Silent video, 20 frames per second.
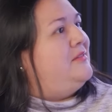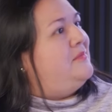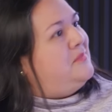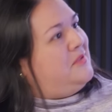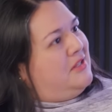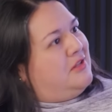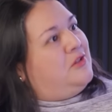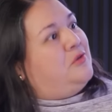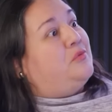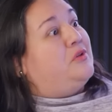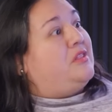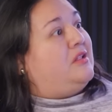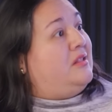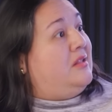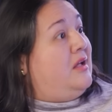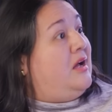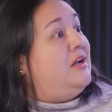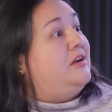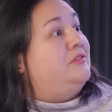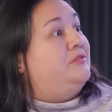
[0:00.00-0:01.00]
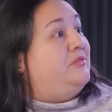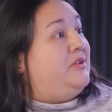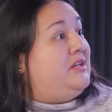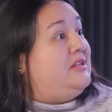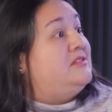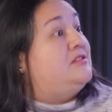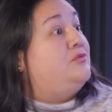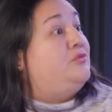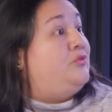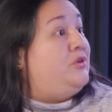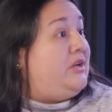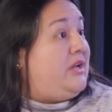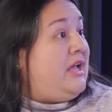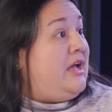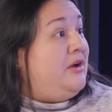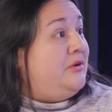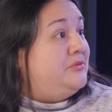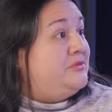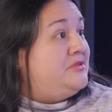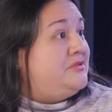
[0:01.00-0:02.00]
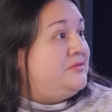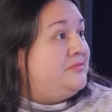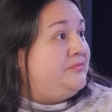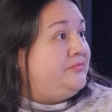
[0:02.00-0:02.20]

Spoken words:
I'm dealing with a lot of like different accounts.